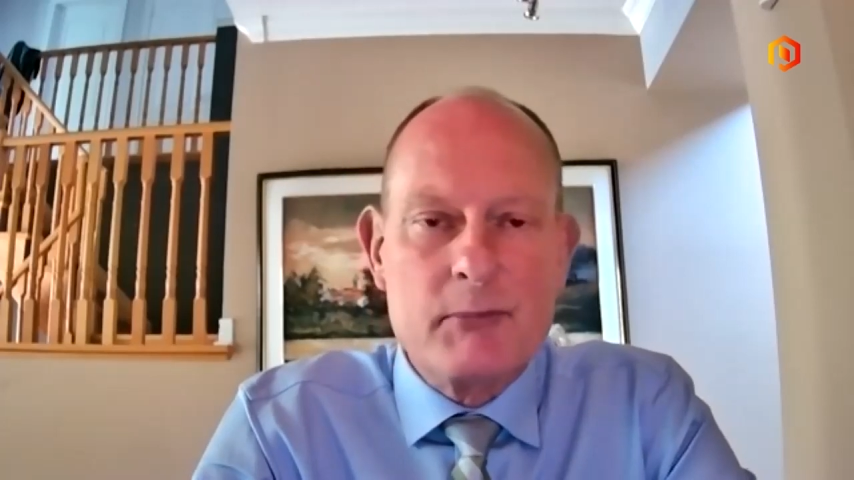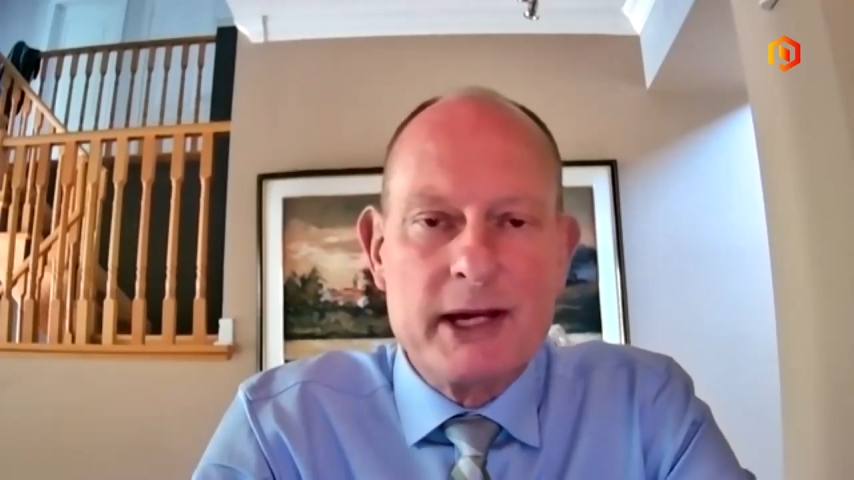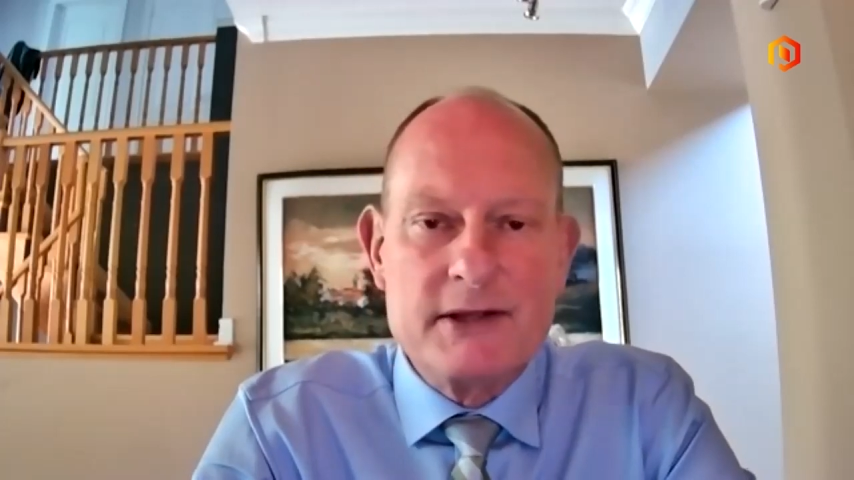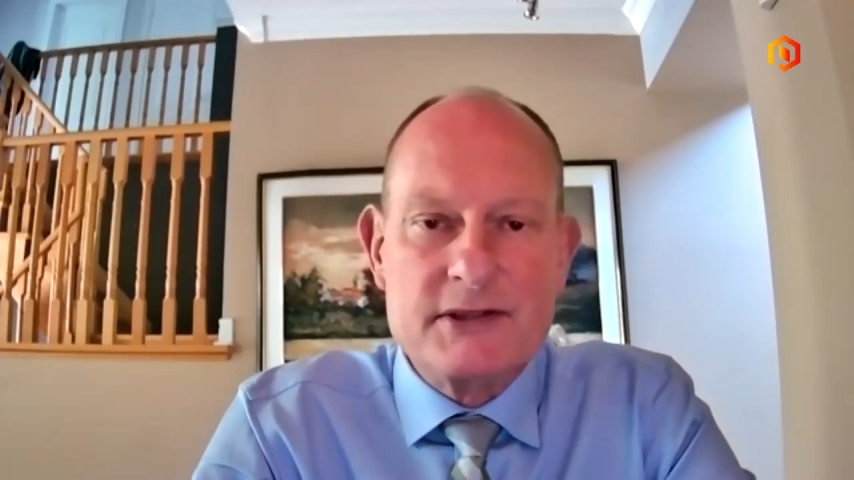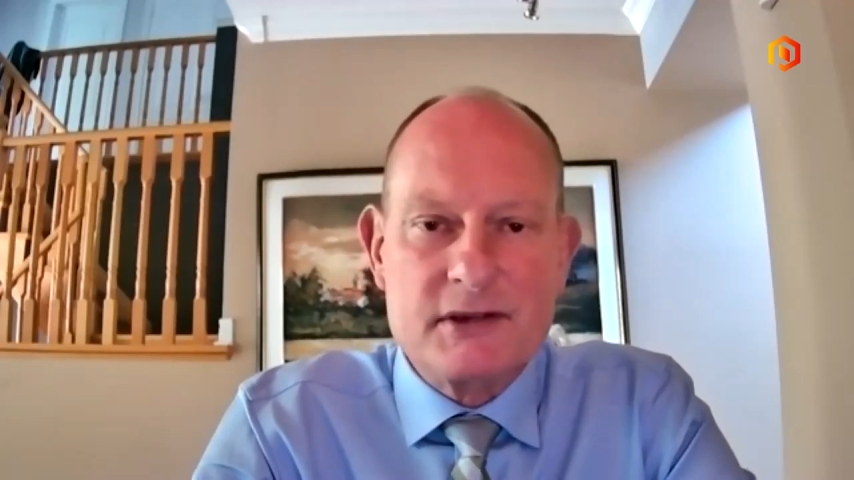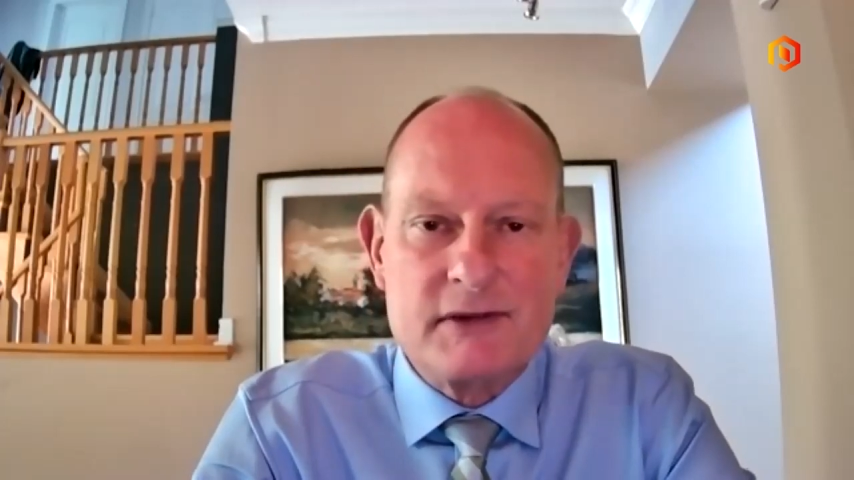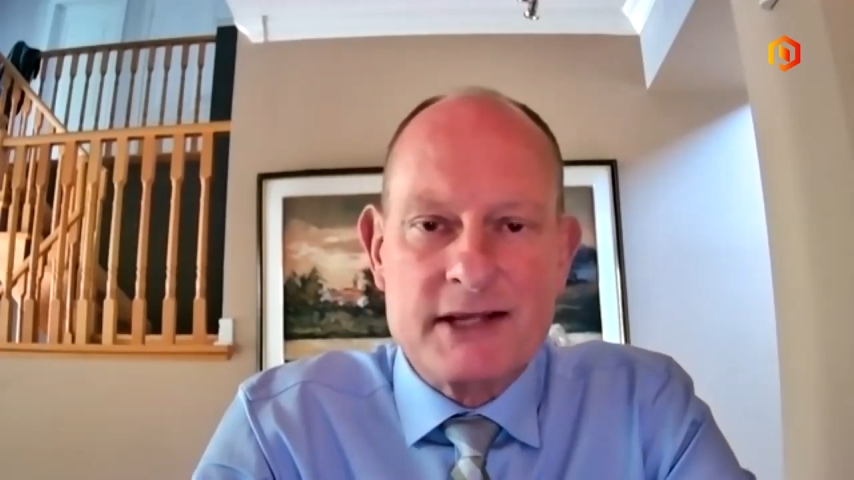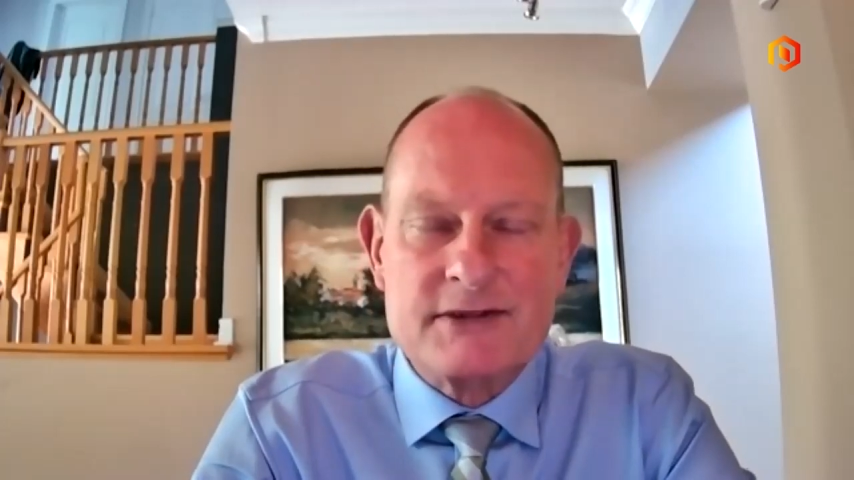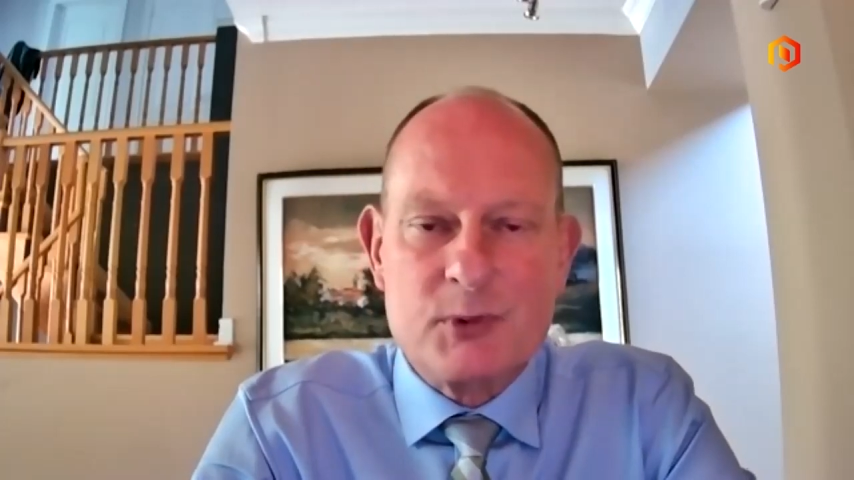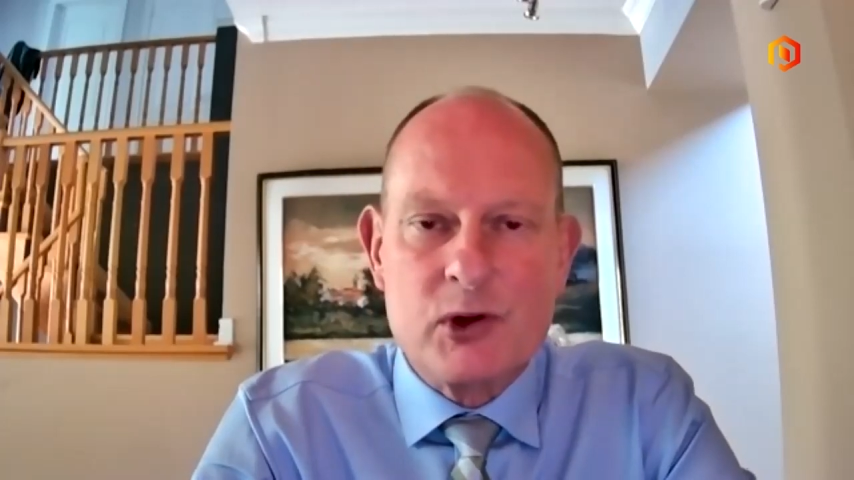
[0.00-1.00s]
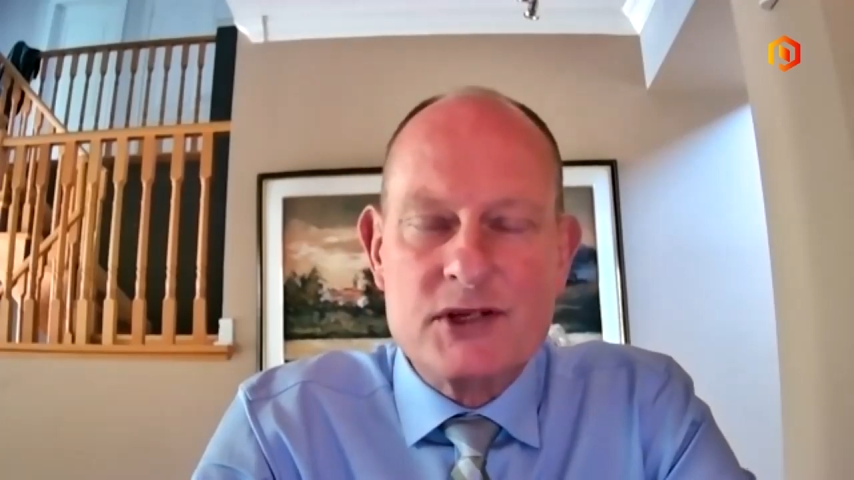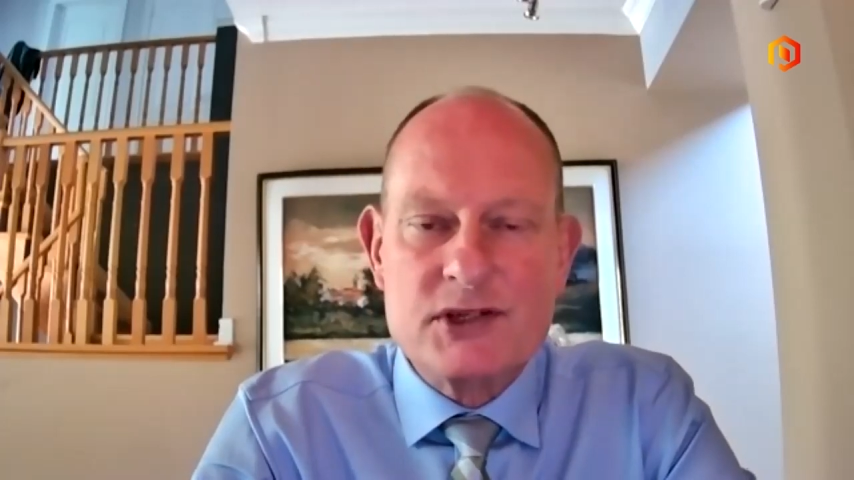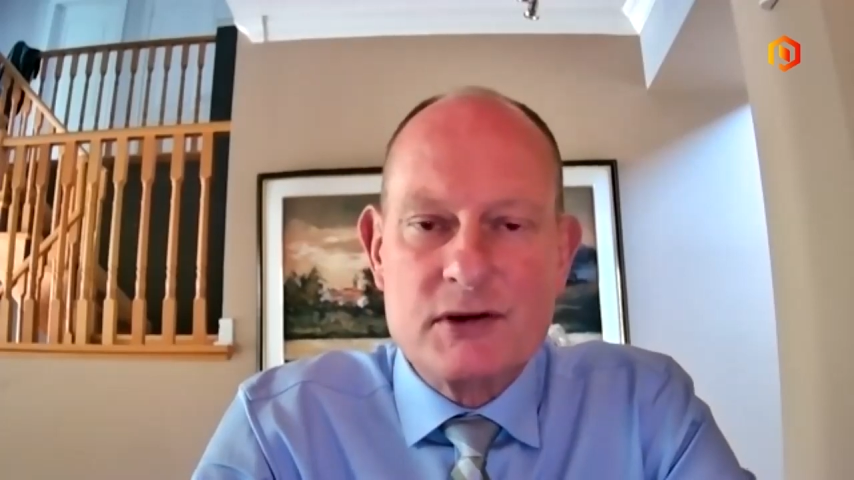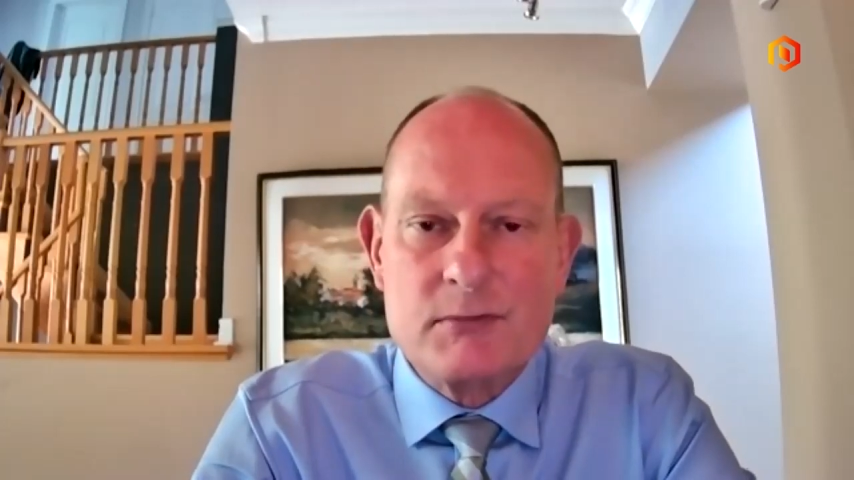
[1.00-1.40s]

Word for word: main sort of exploration